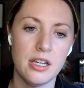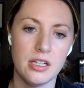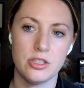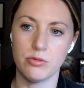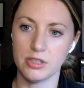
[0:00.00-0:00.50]

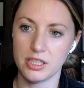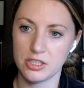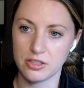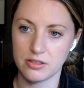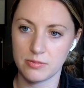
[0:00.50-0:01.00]
to really
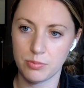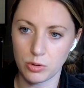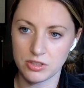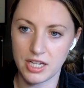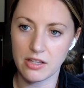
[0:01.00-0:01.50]
just
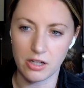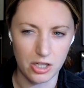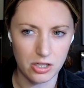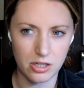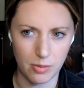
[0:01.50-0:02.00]
pull together a
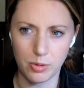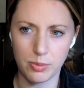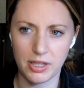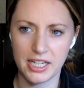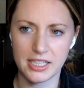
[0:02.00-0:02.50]
couple
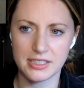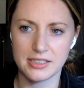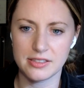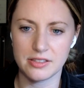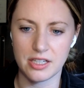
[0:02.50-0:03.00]

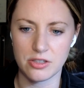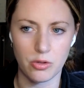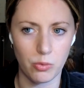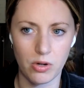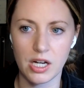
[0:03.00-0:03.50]
plans into
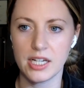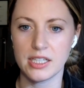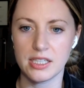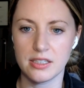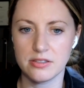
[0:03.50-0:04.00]

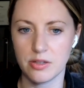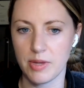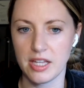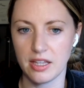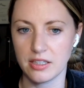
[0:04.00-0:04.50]
one to
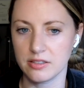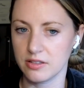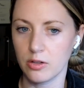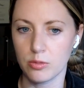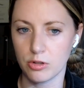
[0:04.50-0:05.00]
make things a
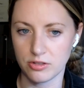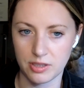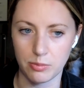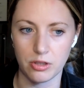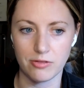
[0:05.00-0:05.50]
little more
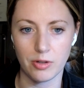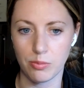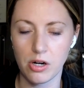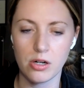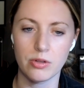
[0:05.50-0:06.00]
simpler for
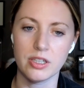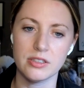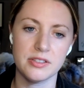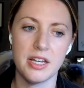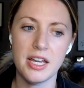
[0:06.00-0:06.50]

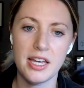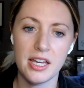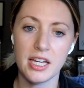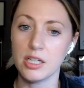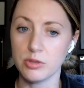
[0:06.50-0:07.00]
borrowers.
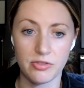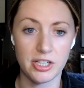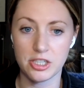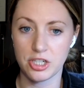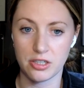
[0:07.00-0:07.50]
And it was
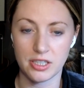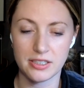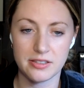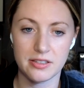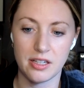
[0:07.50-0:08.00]
very
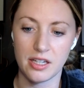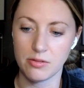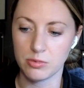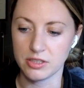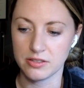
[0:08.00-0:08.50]
generous. It
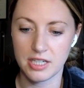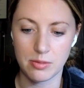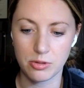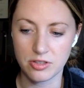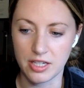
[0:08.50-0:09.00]
was
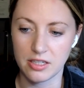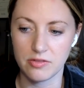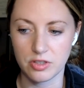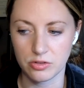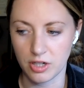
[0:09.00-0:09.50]
10% of
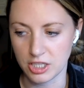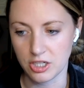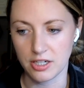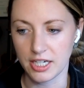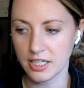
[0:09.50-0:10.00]

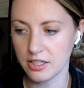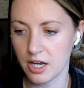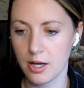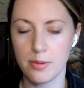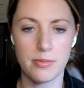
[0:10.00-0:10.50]
discretionary
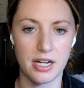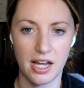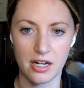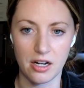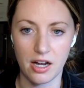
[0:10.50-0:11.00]
income, but it
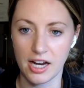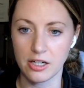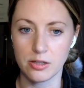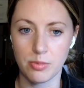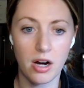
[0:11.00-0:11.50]
had a
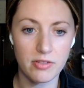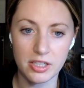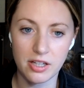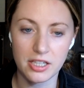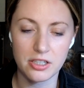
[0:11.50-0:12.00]
higher poverty
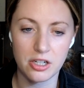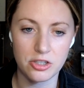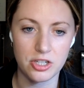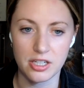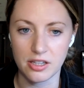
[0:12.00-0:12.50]
line
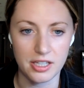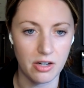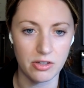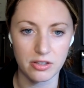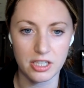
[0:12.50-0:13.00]
deduction in the
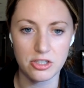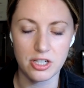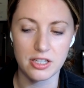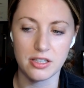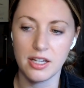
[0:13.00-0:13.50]

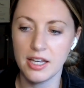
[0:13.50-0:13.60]
calculation.